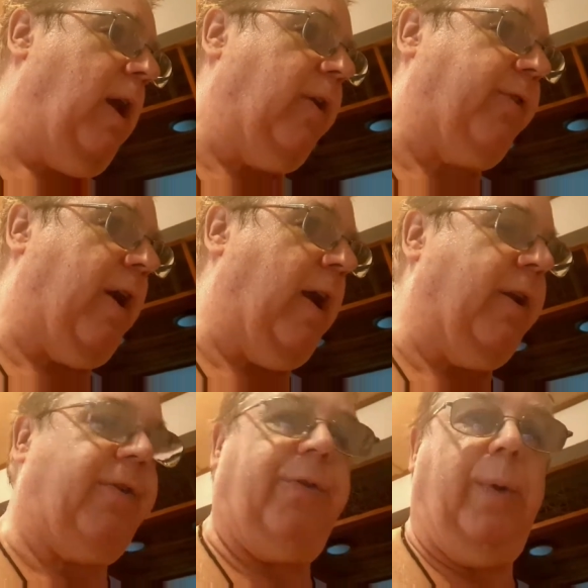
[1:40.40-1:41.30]
It's
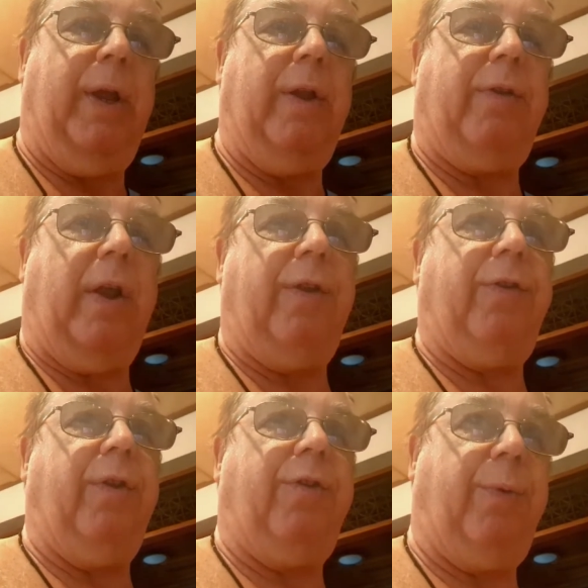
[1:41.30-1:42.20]
kind of sweet.
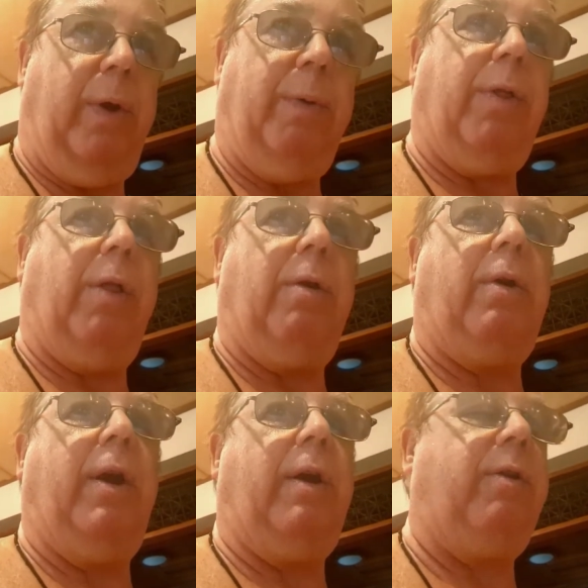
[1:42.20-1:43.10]
It's sweet with a little
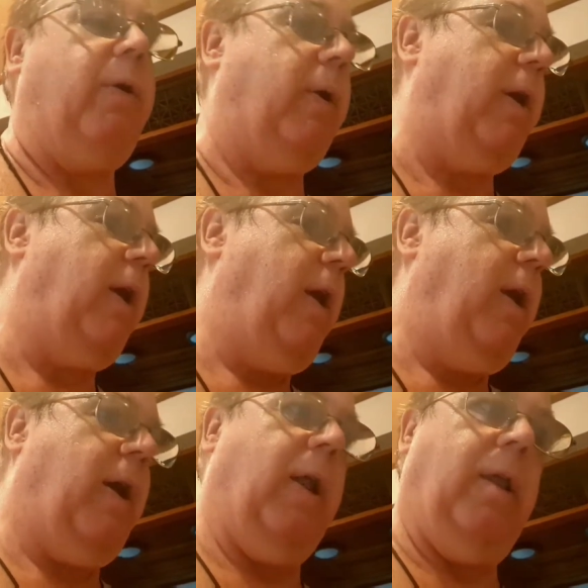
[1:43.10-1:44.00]
kick to it.
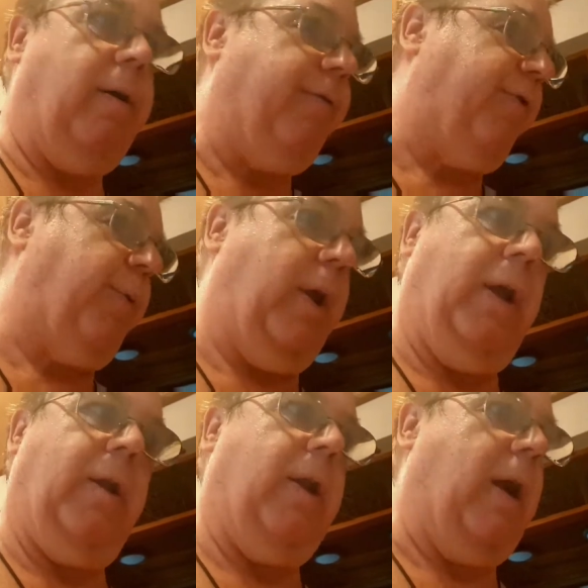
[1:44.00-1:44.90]
I love
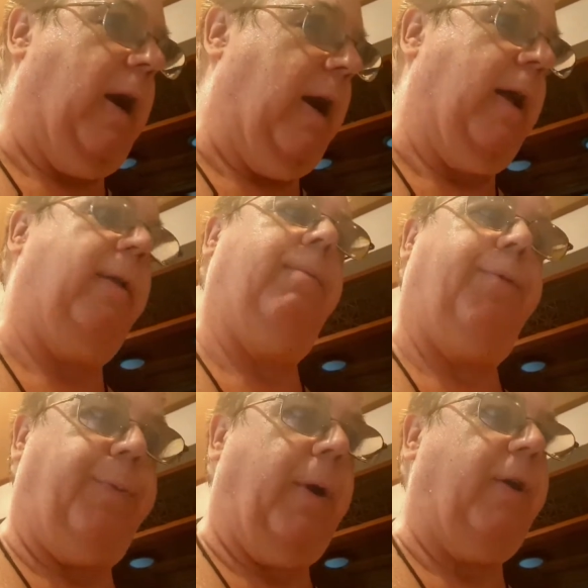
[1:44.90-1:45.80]
sweet, hot,
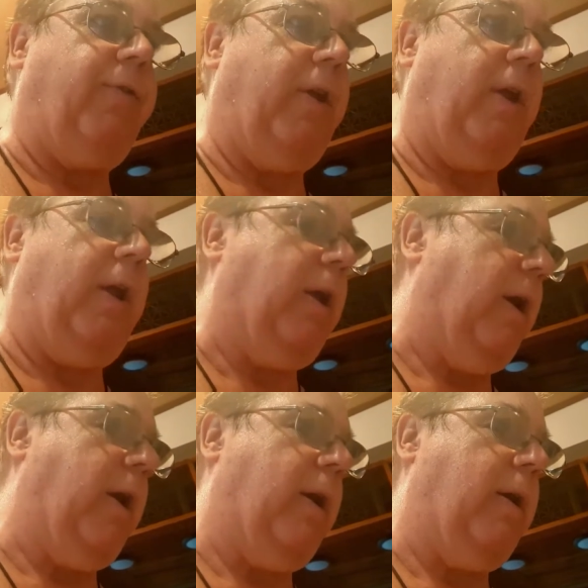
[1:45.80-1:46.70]

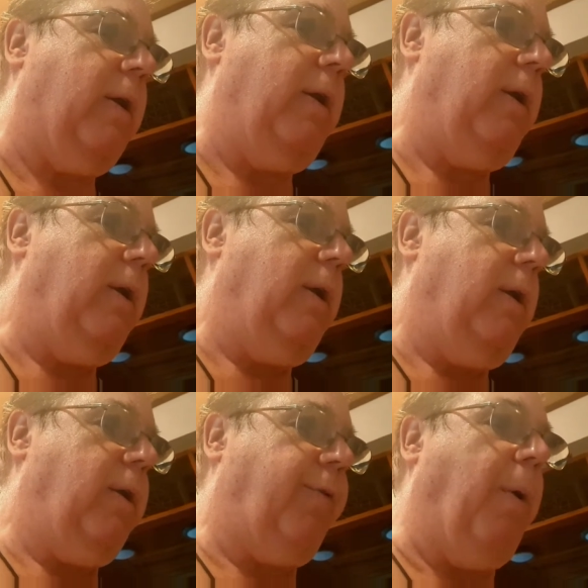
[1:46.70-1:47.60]
spicy,
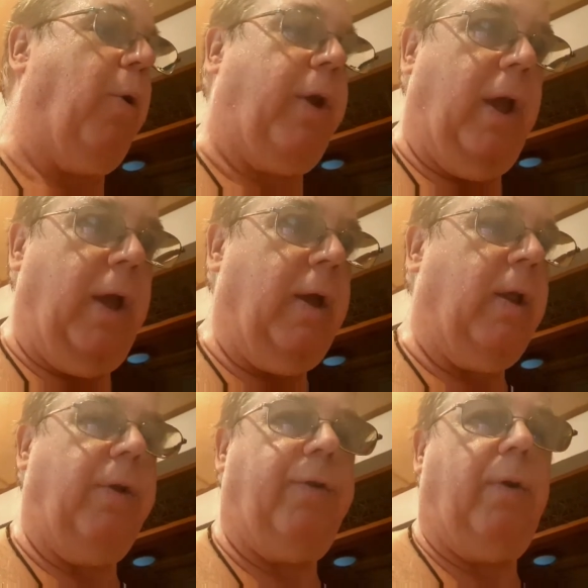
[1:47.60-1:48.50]
smoky.
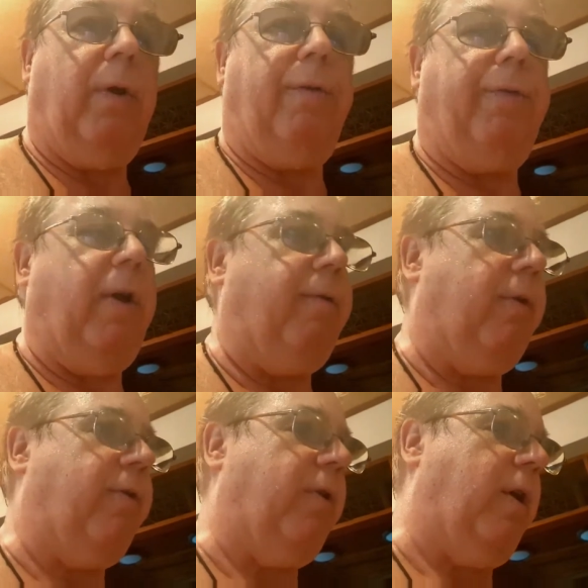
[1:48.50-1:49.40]
Those are all the
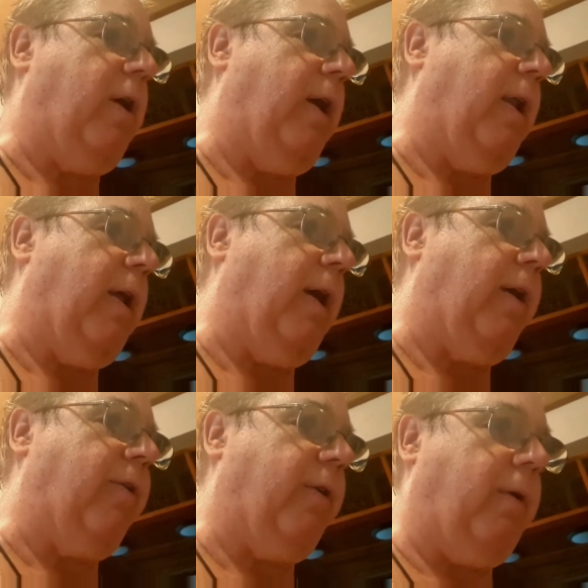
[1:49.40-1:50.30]
flavors I
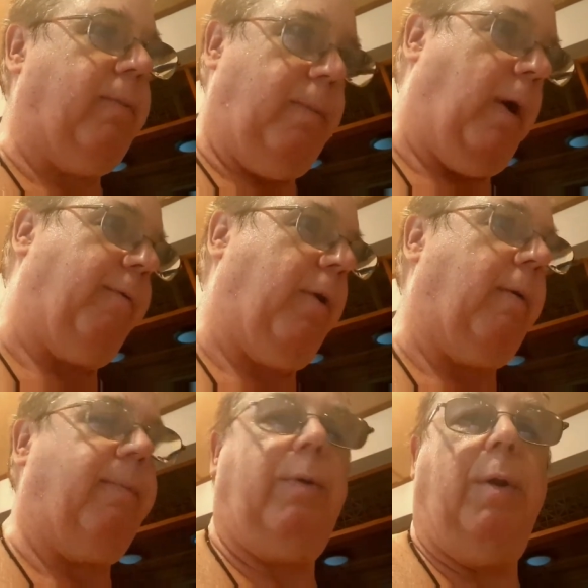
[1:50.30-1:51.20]
like. So I'm
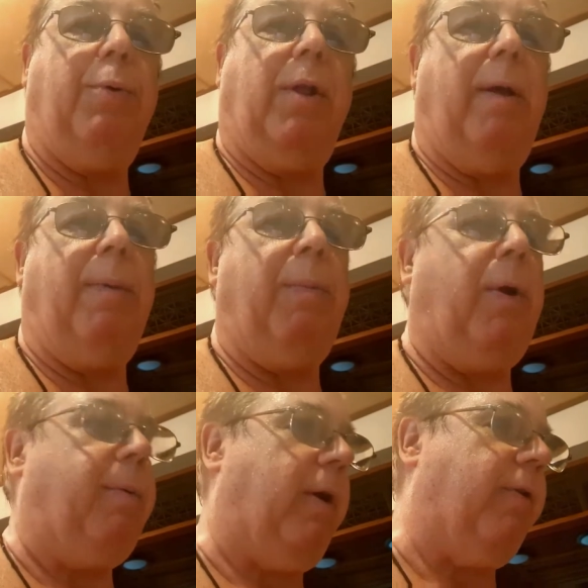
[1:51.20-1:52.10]
going to put that in my
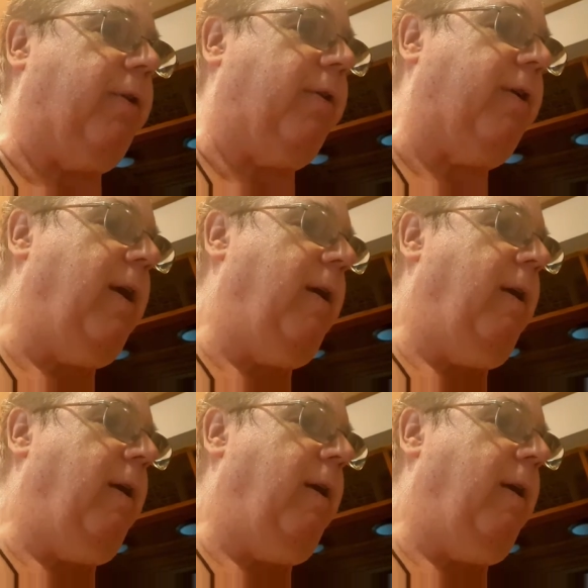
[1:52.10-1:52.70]
barbecue sauce.